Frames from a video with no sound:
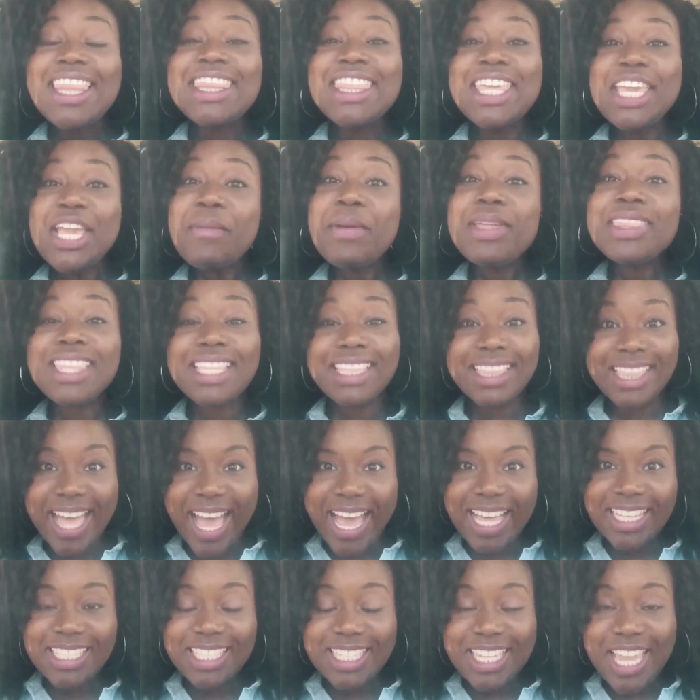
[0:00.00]
Think about the
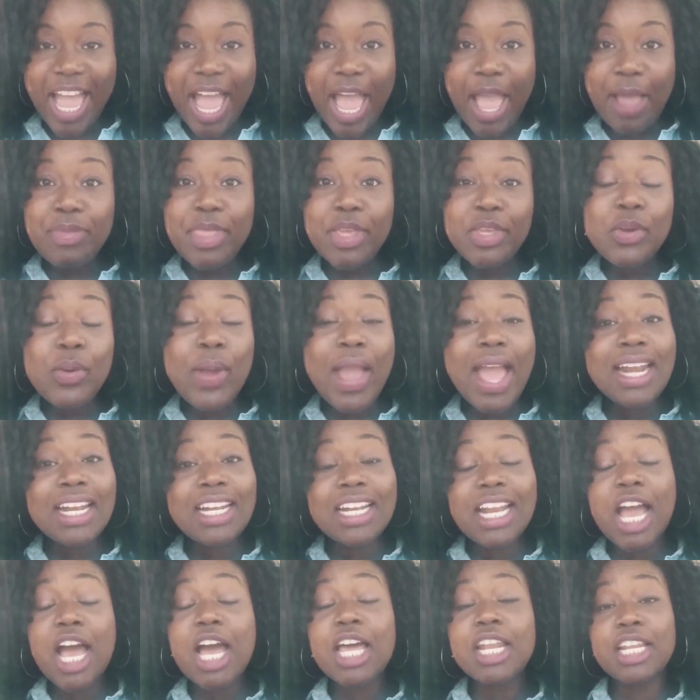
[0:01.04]
last time that you had
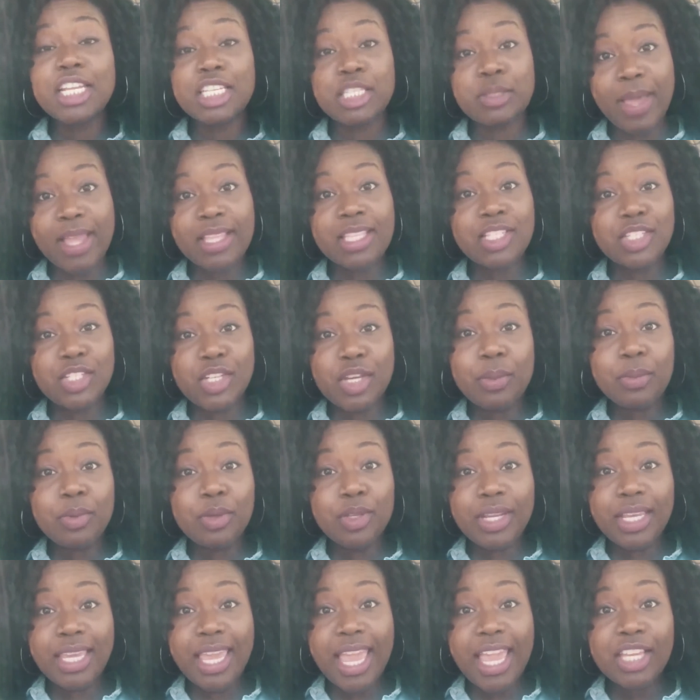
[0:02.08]
an unexpected
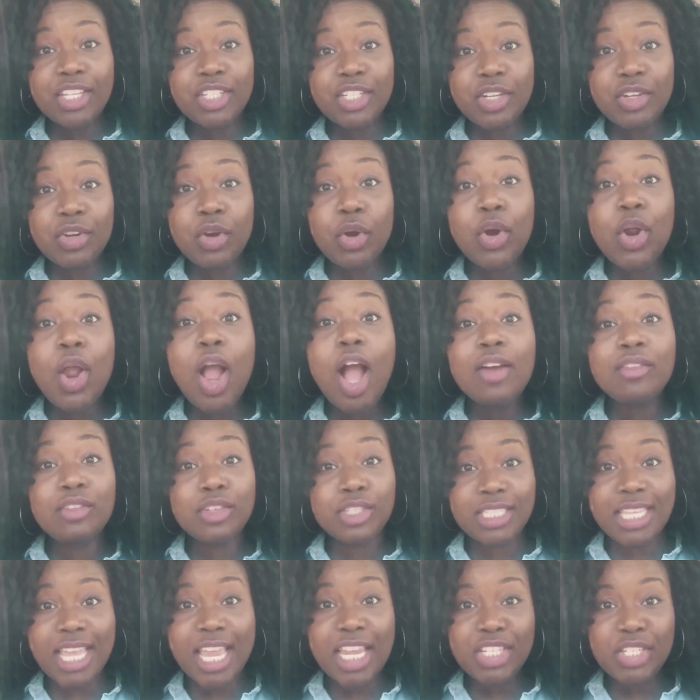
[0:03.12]
communication or
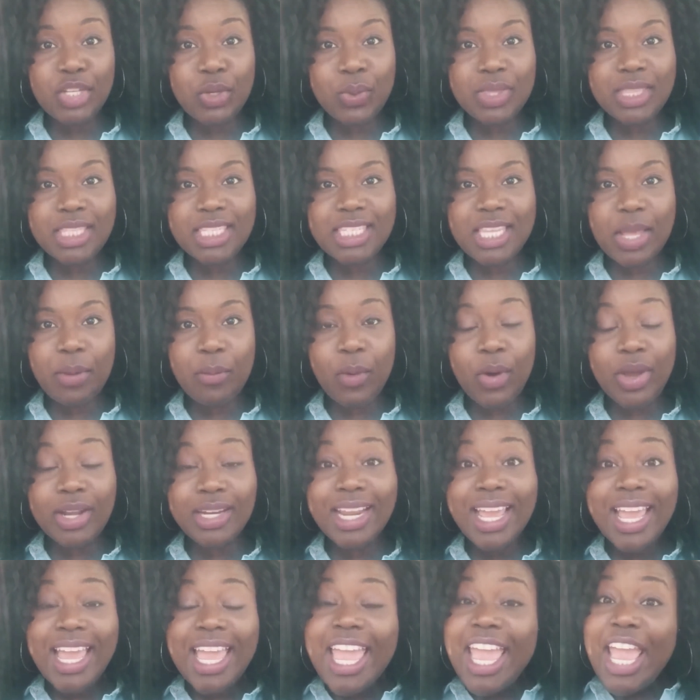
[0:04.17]
conversation with someone
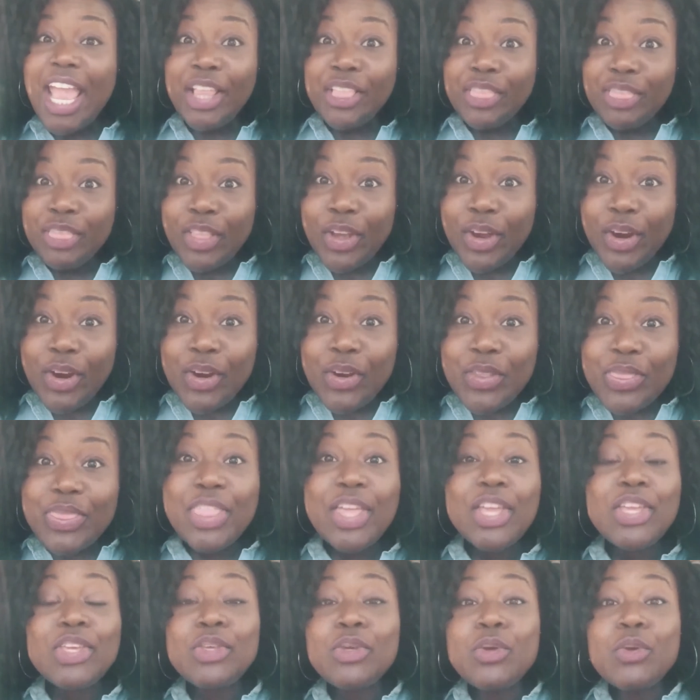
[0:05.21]
and learned
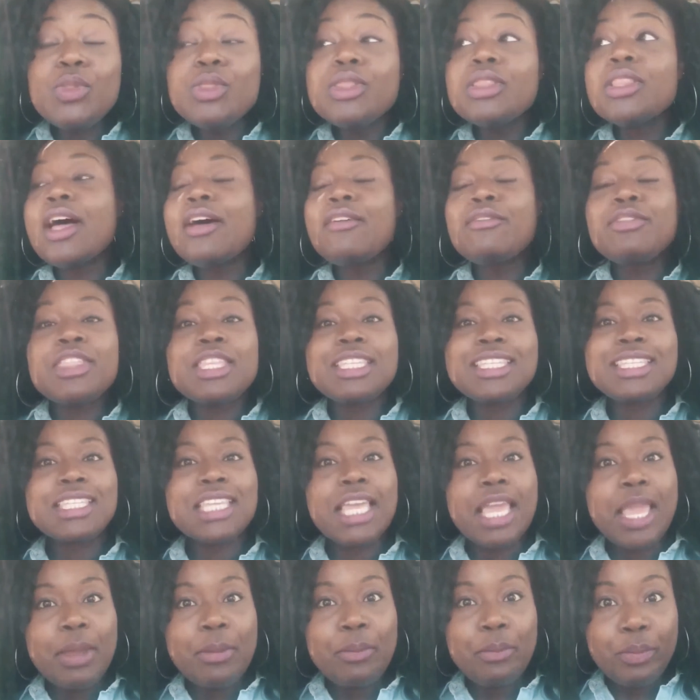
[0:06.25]
that you love the
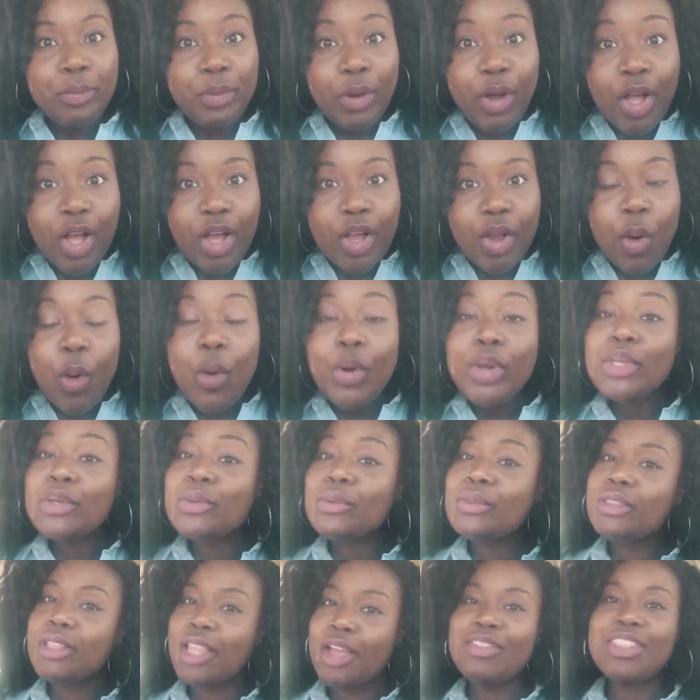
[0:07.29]
same book or
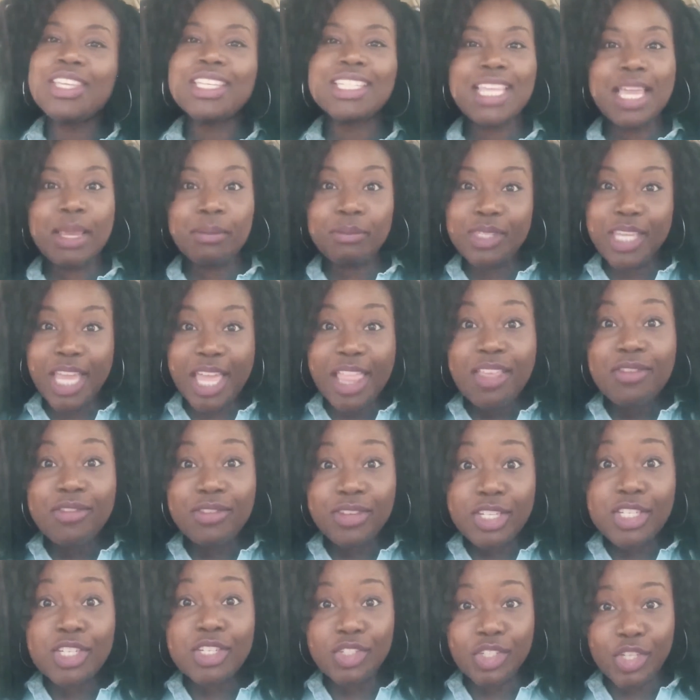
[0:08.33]
you love the same
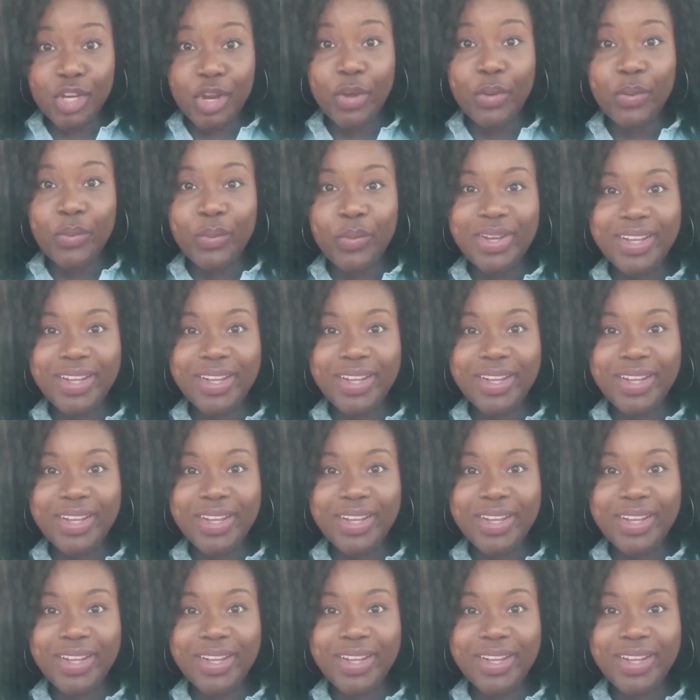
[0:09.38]
television show.